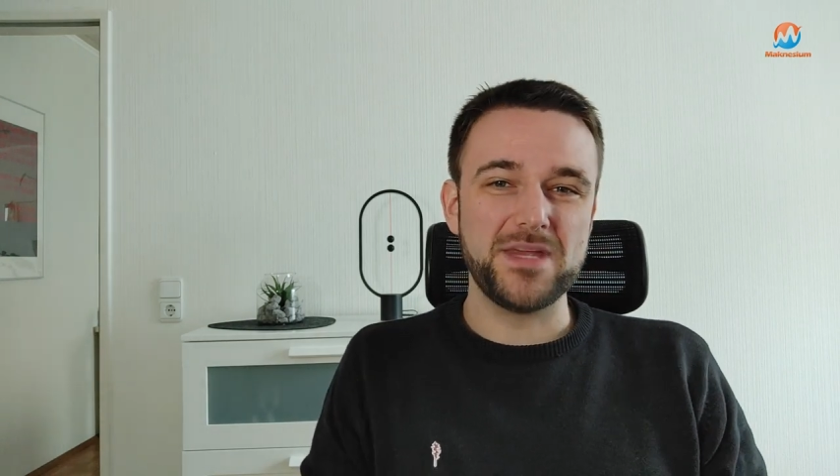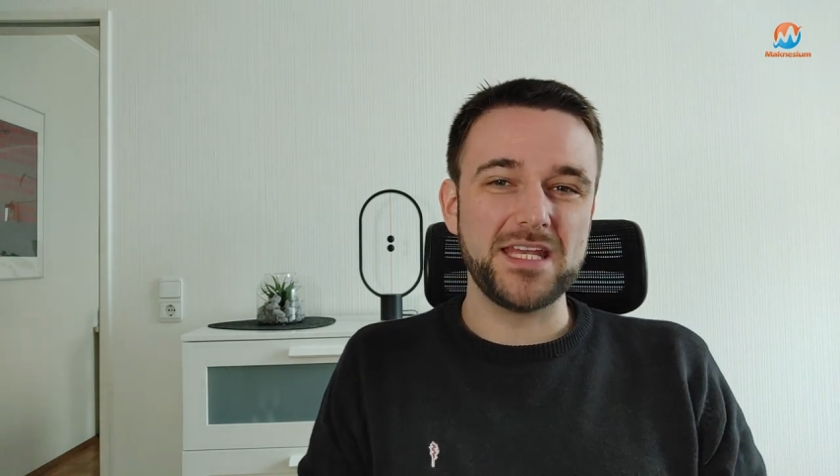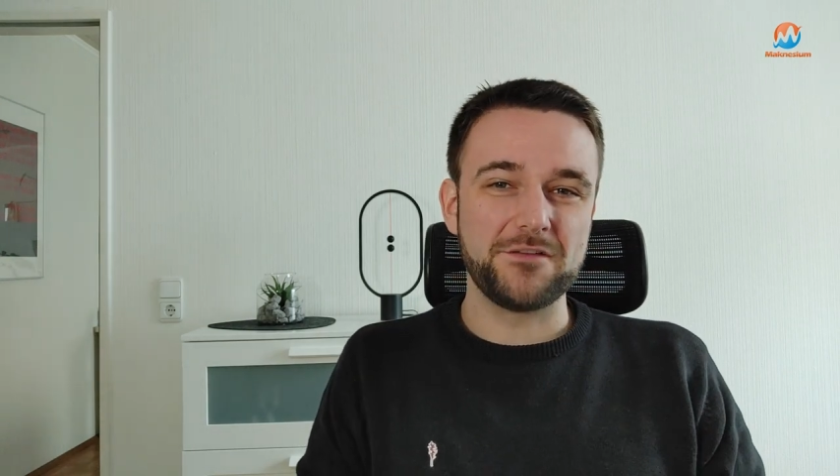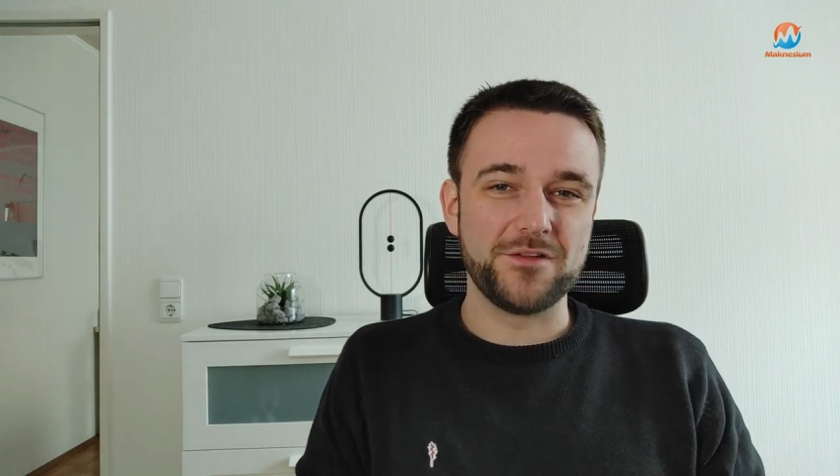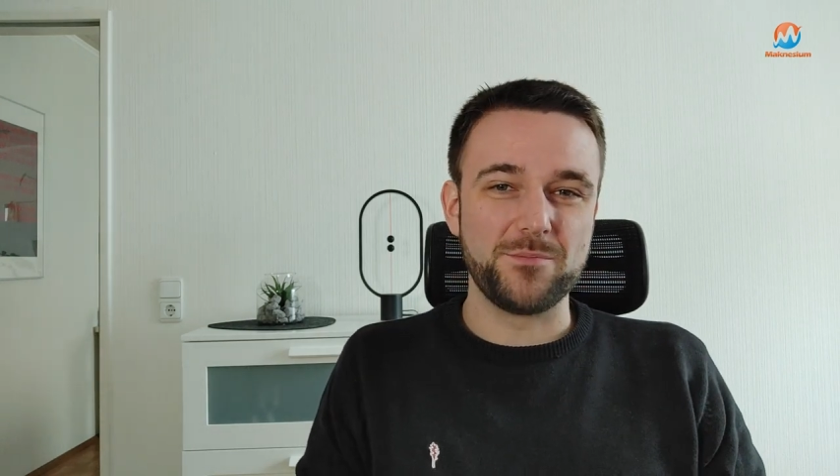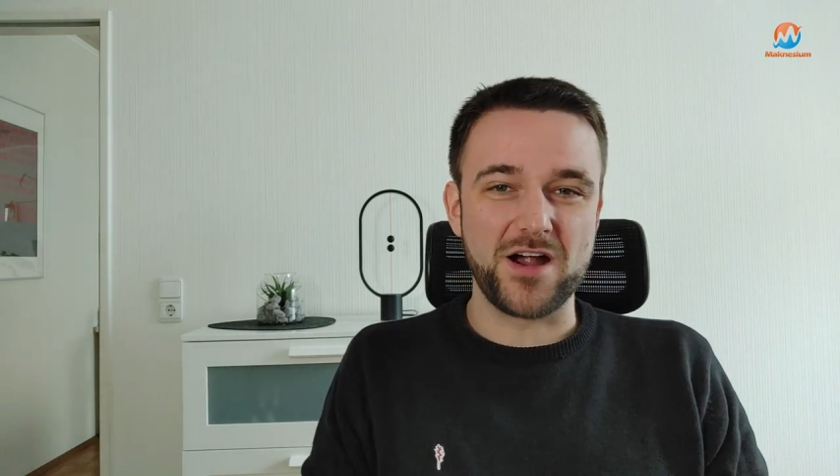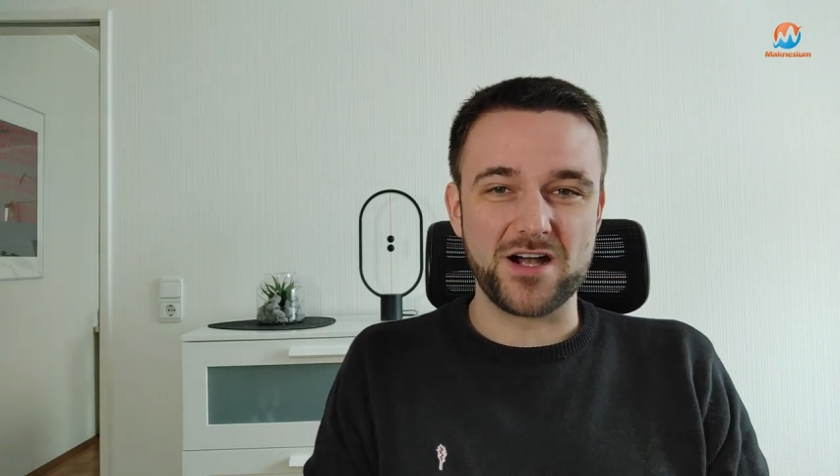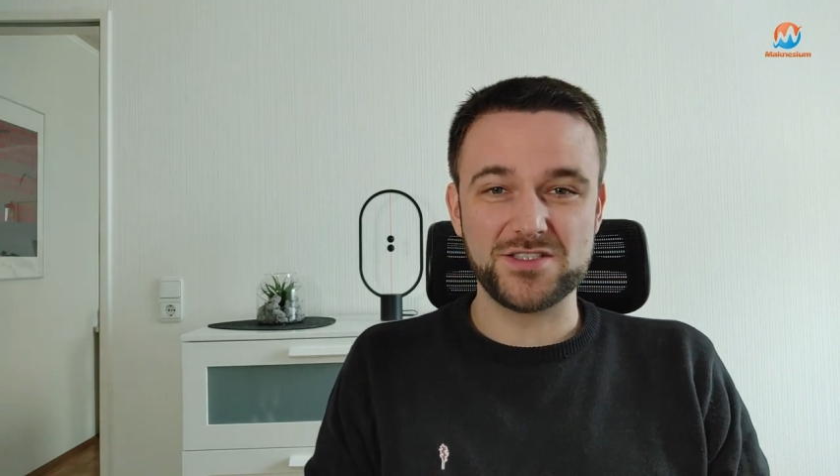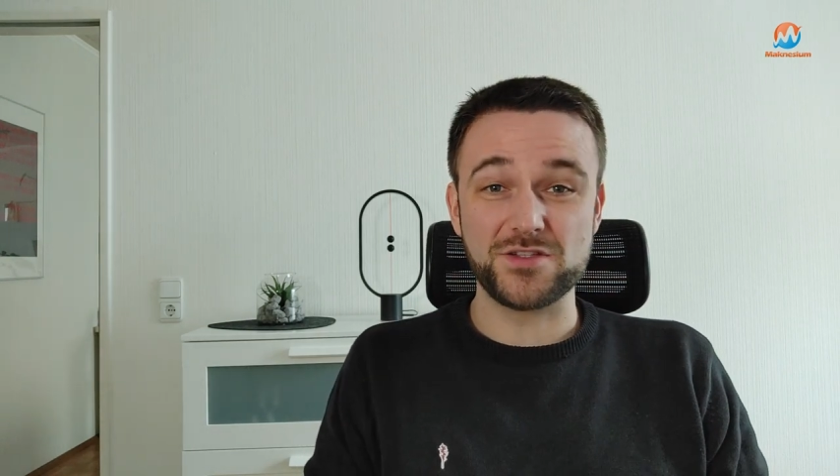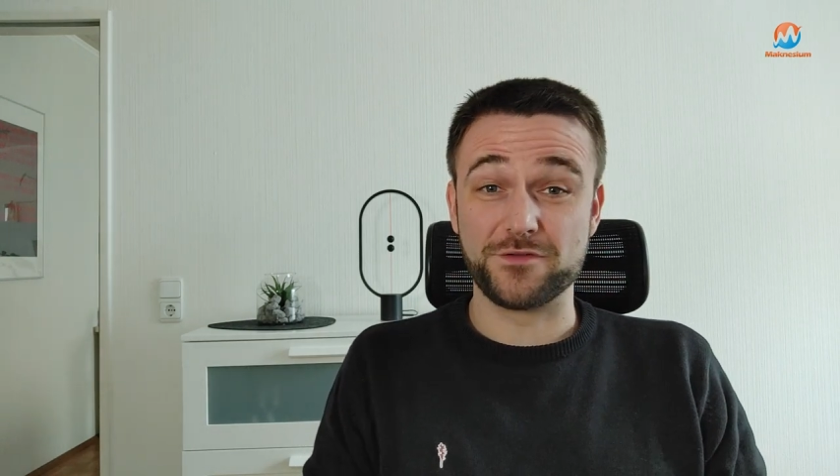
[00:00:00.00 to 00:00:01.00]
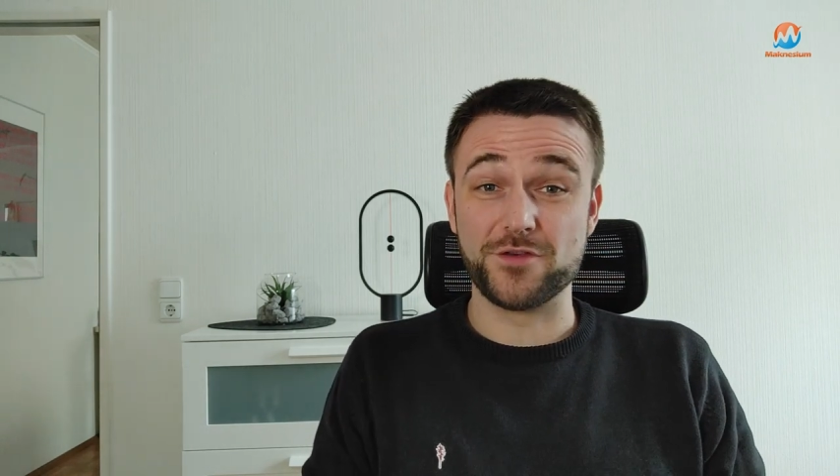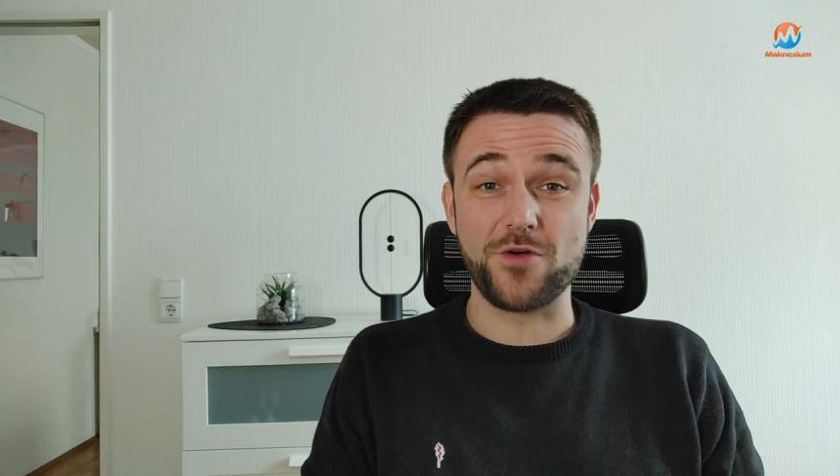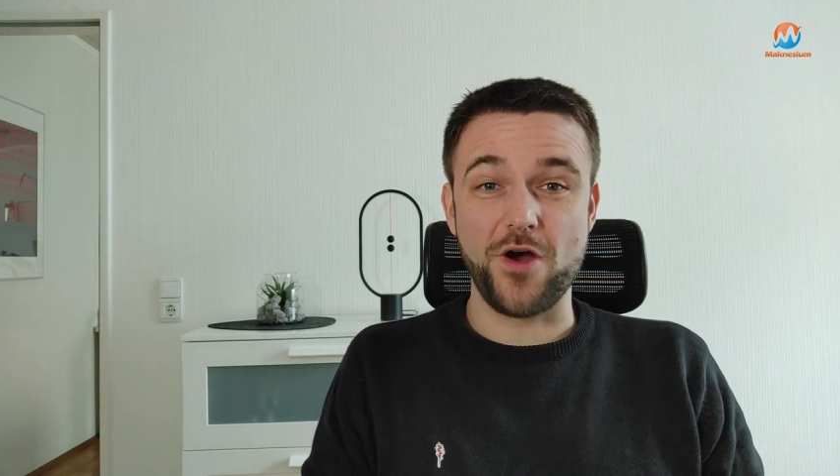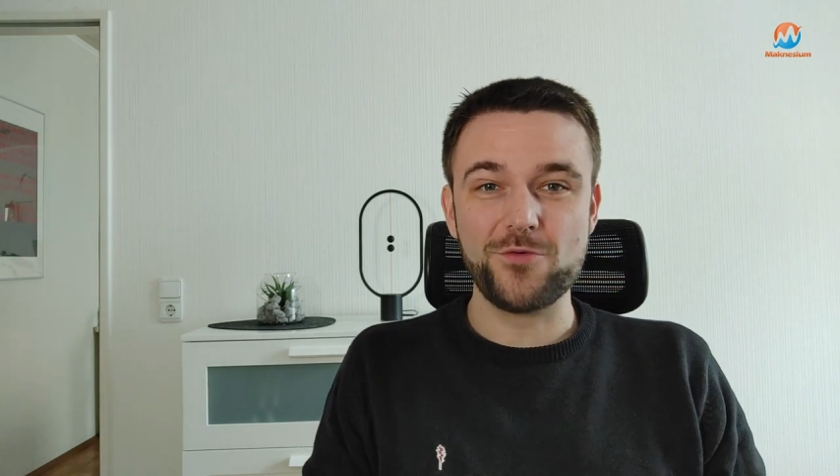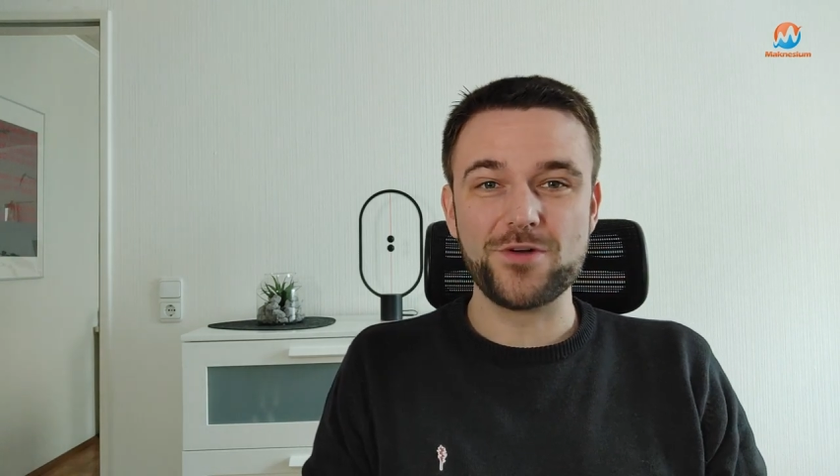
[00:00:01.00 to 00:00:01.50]
meaningful parts of
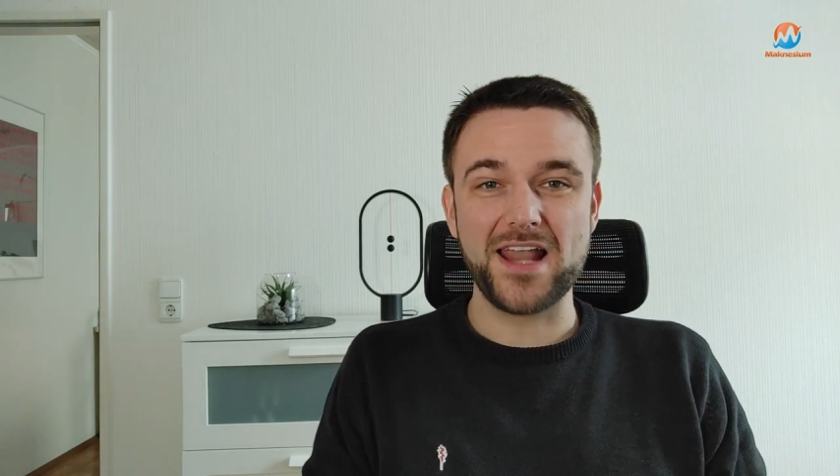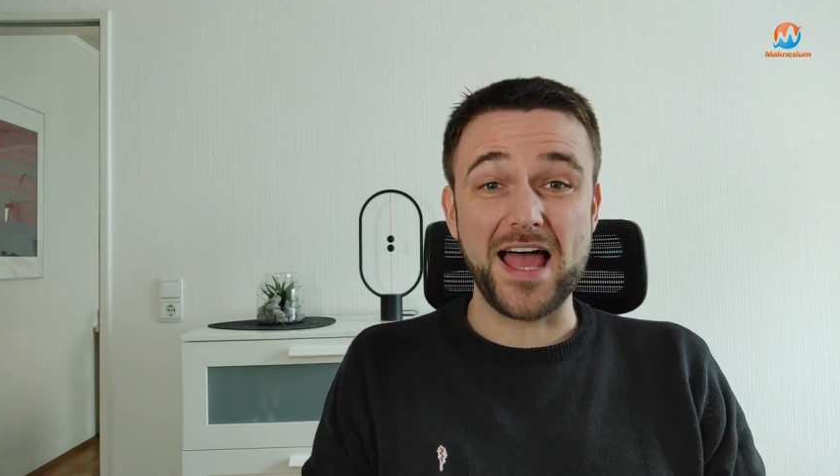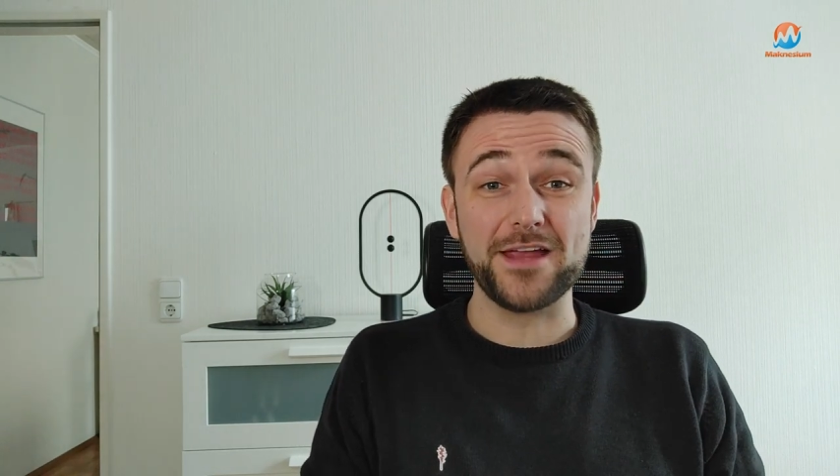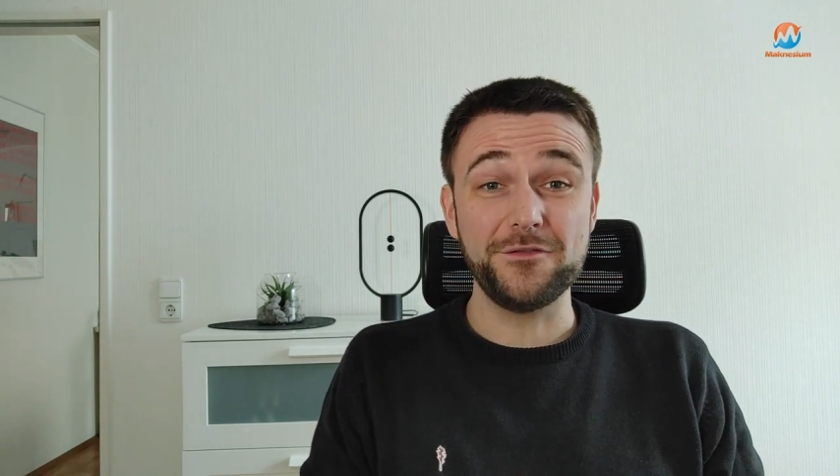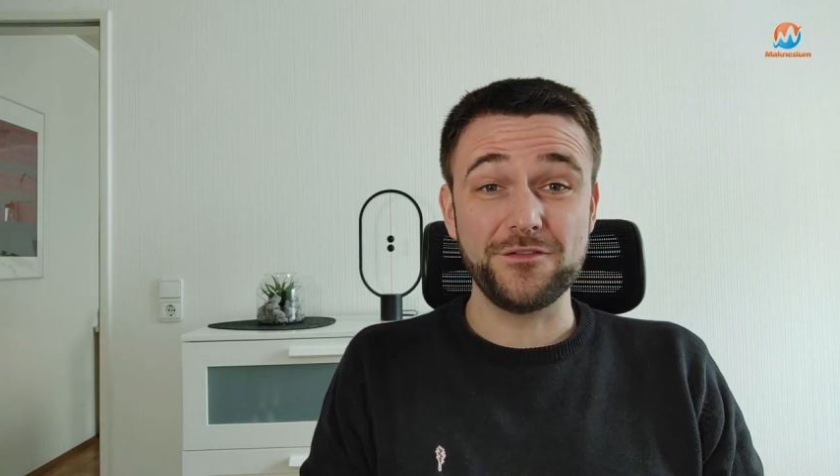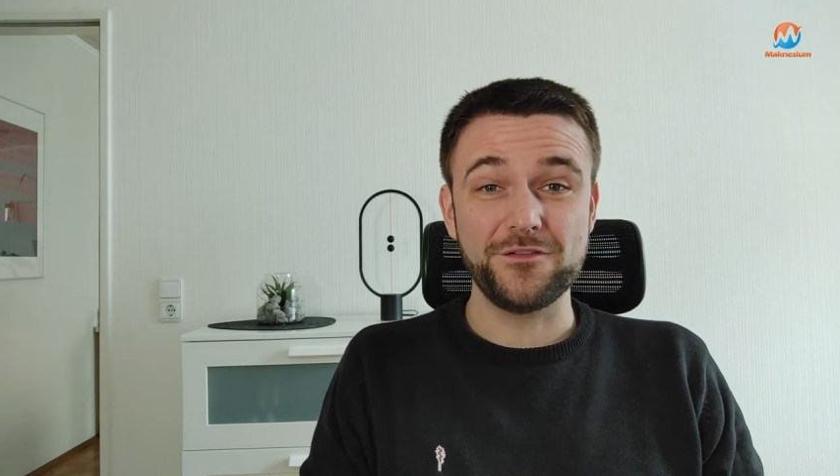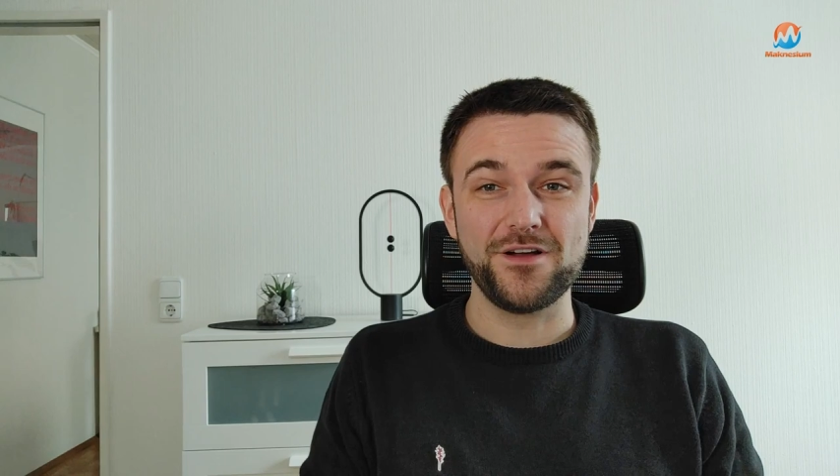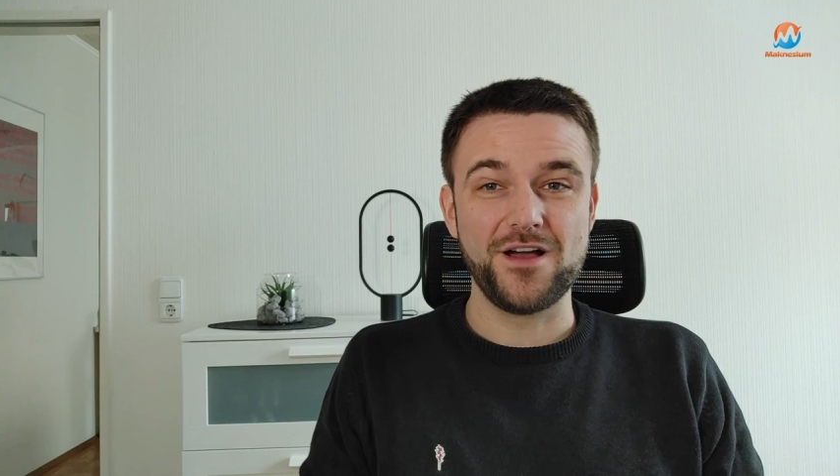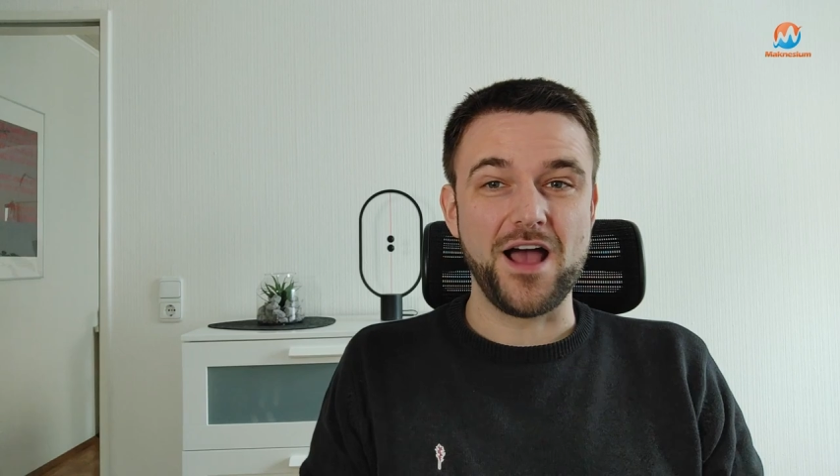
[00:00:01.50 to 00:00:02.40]
your own life?